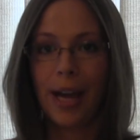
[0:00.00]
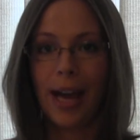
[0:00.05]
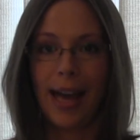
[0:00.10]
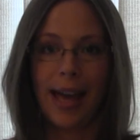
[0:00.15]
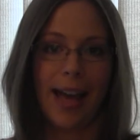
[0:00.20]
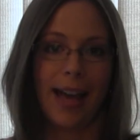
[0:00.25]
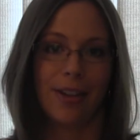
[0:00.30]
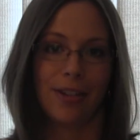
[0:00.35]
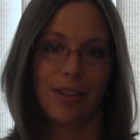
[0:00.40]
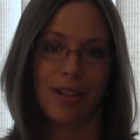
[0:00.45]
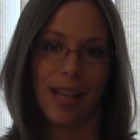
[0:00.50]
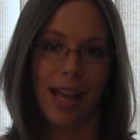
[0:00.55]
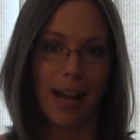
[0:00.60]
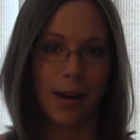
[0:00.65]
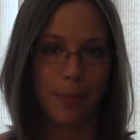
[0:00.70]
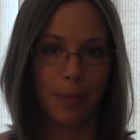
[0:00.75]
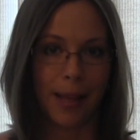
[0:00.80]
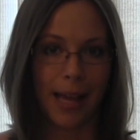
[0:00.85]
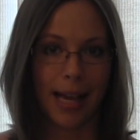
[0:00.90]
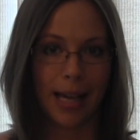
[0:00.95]
I actually had
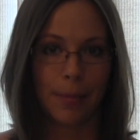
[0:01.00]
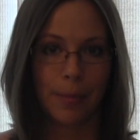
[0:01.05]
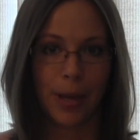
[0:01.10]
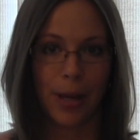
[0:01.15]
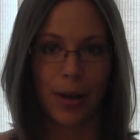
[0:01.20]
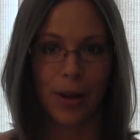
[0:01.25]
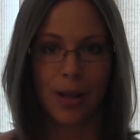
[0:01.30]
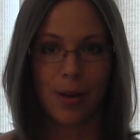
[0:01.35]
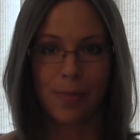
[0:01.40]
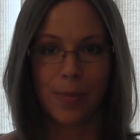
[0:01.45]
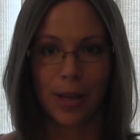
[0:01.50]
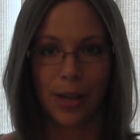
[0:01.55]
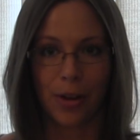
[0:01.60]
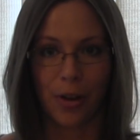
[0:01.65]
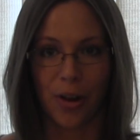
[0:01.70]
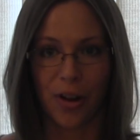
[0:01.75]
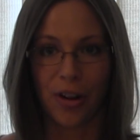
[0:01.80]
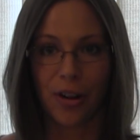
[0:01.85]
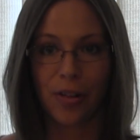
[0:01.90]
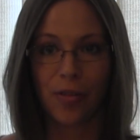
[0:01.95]
a black bear in my
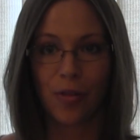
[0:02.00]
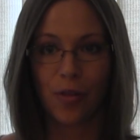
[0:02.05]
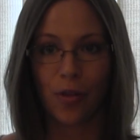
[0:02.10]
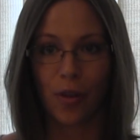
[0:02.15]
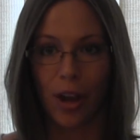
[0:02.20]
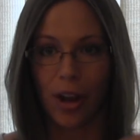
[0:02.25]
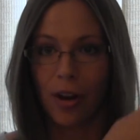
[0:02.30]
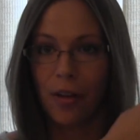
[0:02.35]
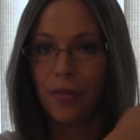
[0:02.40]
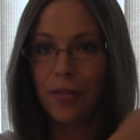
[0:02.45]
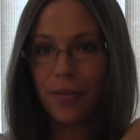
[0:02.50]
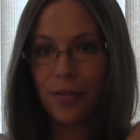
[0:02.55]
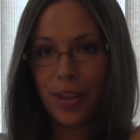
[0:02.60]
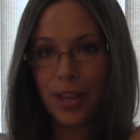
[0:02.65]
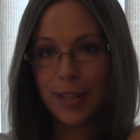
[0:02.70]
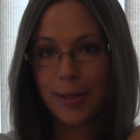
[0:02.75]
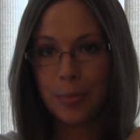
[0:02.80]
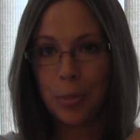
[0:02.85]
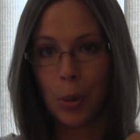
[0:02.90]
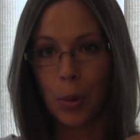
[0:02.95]
yard right off of
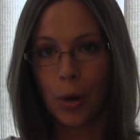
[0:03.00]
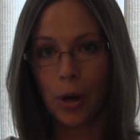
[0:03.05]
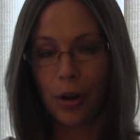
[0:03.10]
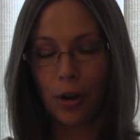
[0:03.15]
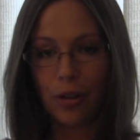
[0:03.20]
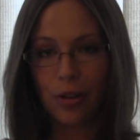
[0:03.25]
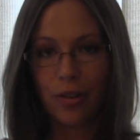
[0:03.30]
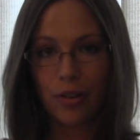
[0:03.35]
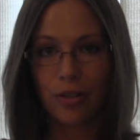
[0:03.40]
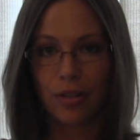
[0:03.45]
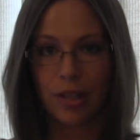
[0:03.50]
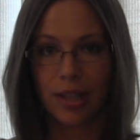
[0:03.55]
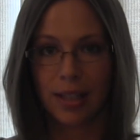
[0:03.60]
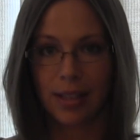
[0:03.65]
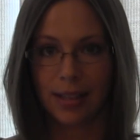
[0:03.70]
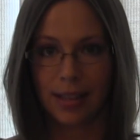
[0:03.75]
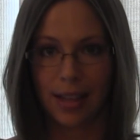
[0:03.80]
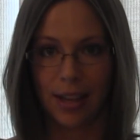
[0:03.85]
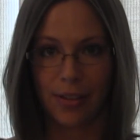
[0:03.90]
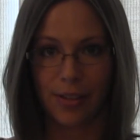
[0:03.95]
this porch
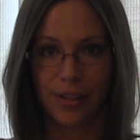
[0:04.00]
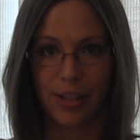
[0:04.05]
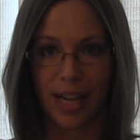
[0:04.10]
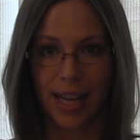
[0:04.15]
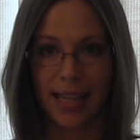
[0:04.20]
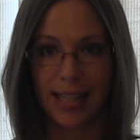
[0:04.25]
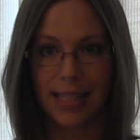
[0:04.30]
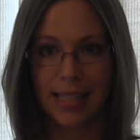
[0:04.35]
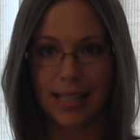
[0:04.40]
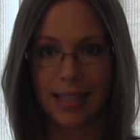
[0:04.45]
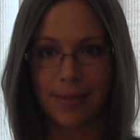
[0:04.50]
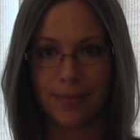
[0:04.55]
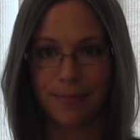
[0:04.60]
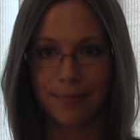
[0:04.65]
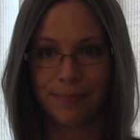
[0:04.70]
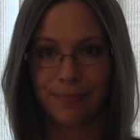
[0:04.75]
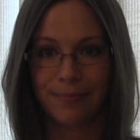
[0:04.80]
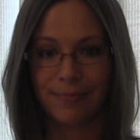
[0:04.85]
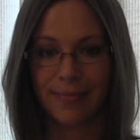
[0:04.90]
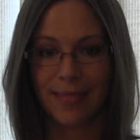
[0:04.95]
the other night,
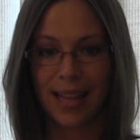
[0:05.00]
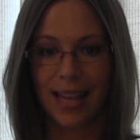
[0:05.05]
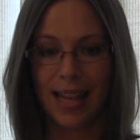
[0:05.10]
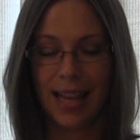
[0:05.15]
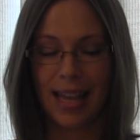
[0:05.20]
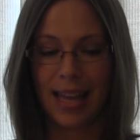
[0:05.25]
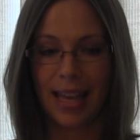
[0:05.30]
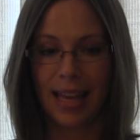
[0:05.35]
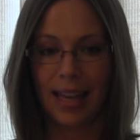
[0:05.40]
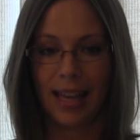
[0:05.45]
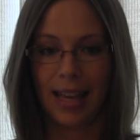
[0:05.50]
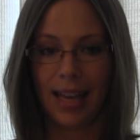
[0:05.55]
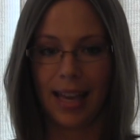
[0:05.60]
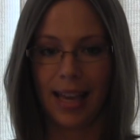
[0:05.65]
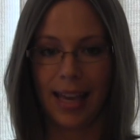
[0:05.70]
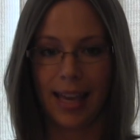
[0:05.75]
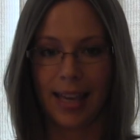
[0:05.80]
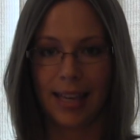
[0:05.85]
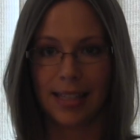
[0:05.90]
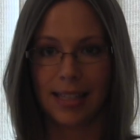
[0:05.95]

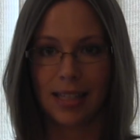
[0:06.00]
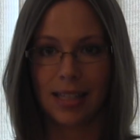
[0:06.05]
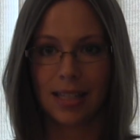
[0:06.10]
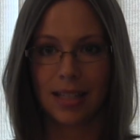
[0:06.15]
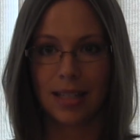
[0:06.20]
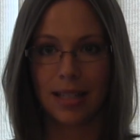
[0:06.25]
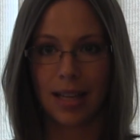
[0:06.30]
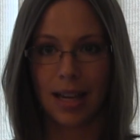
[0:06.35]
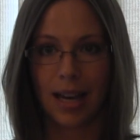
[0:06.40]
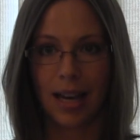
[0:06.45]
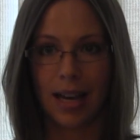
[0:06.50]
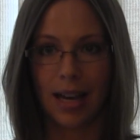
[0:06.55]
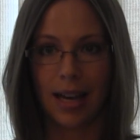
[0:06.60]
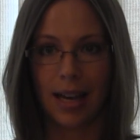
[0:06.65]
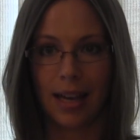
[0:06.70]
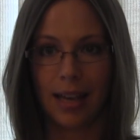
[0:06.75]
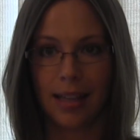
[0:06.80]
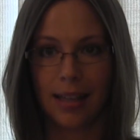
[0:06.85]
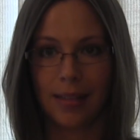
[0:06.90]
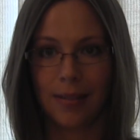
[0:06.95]
and
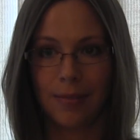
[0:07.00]
I